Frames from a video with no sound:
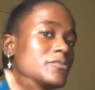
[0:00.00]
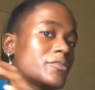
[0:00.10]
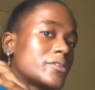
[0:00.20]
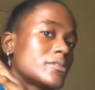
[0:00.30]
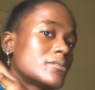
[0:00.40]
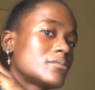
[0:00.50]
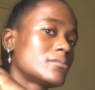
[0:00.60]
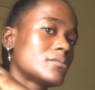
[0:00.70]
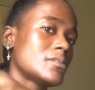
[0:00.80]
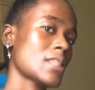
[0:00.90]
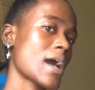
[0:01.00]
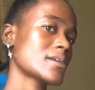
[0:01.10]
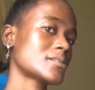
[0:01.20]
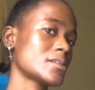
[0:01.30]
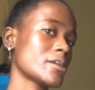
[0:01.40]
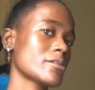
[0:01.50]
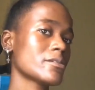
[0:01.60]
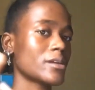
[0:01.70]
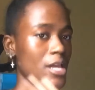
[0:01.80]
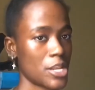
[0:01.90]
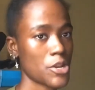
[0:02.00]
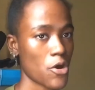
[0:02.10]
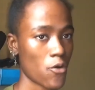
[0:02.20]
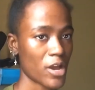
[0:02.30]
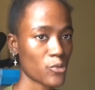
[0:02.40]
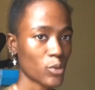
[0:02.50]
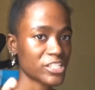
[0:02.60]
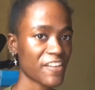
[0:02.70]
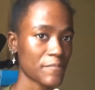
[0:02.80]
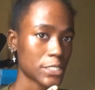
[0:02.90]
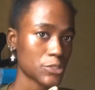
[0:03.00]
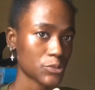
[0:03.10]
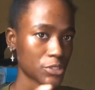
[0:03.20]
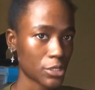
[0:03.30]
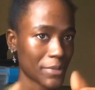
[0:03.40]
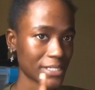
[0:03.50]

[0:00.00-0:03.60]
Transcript: for the last year and now and what I've been using on my